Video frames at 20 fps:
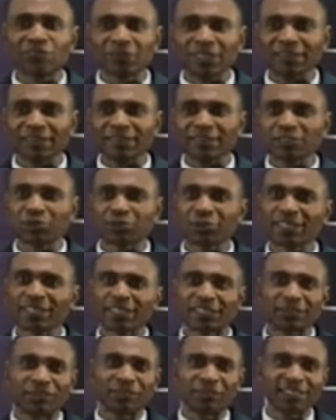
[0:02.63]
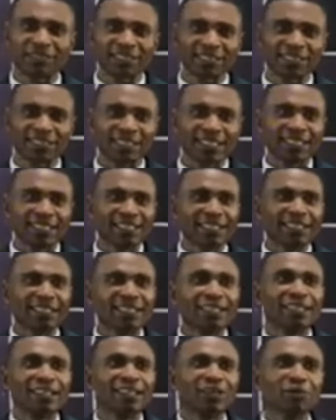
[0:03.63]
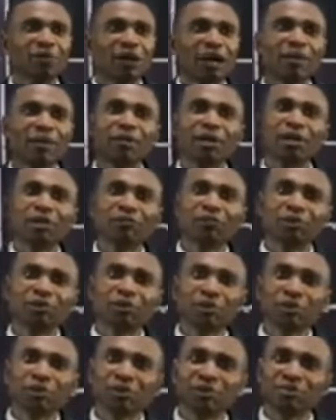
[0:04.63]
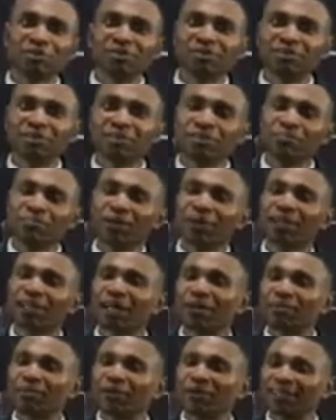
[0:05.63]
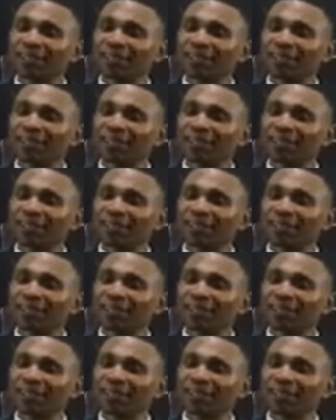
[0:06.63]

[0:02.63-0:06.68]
This one is funny. How many of you know Burna Boy?